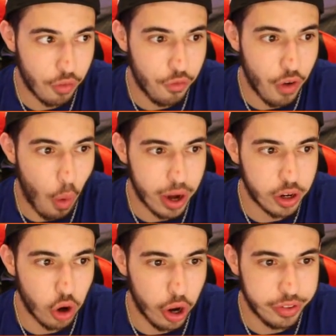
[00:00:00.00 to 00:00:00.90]
Very
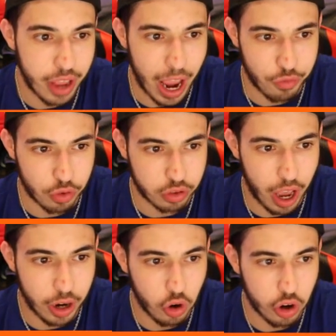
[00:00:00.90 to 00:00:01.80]
good day for
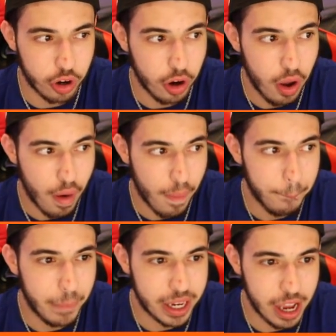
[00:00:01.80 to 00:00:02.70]
Tyler
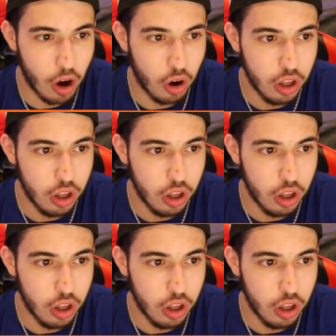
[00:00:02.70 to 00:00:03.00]
McGill.